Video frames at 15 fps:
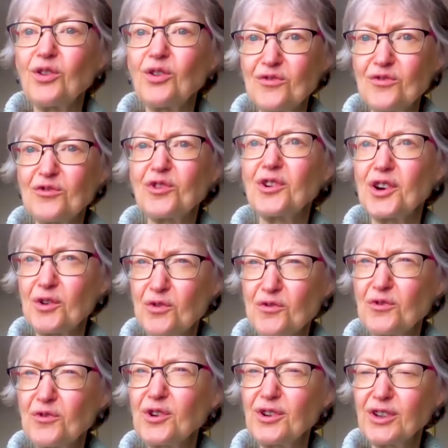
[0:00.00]
over and
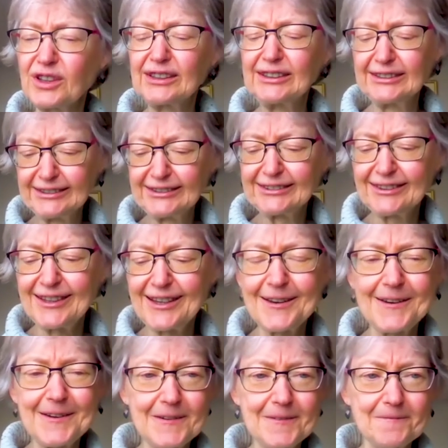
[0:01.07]
over.
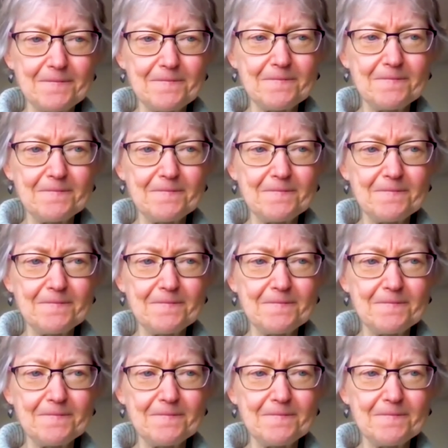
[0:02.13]
Yeah.